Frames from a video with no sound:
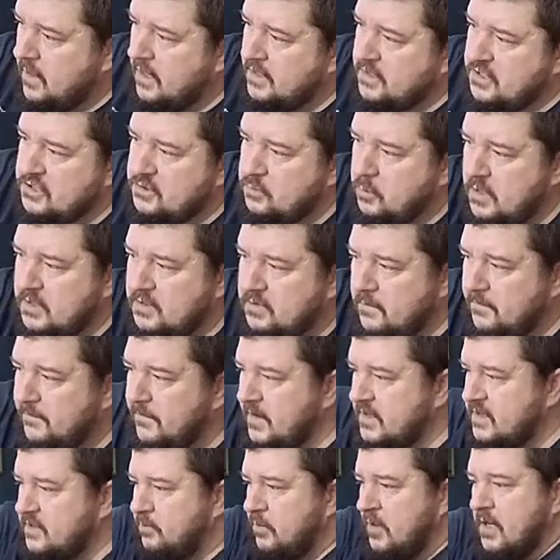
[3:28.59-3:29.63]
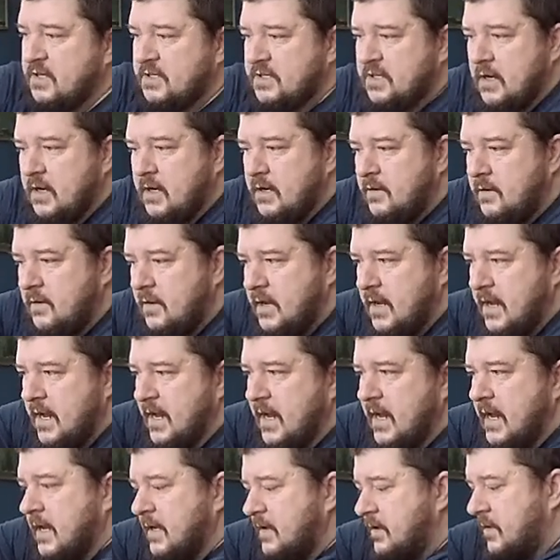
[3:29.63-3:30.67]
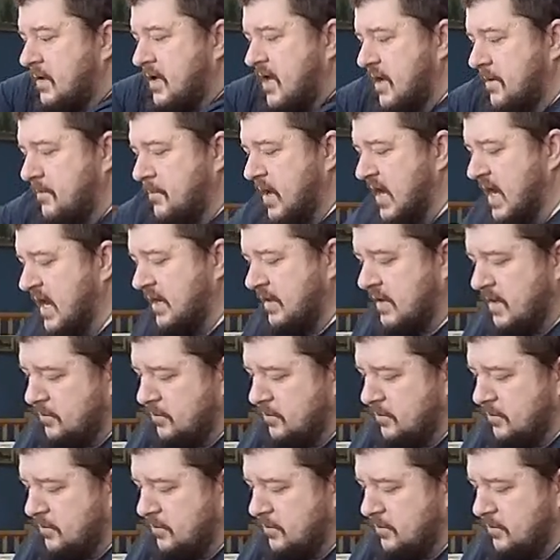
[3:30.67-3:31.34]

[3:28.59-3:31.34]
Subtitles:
I just went to a friend's place there and came back.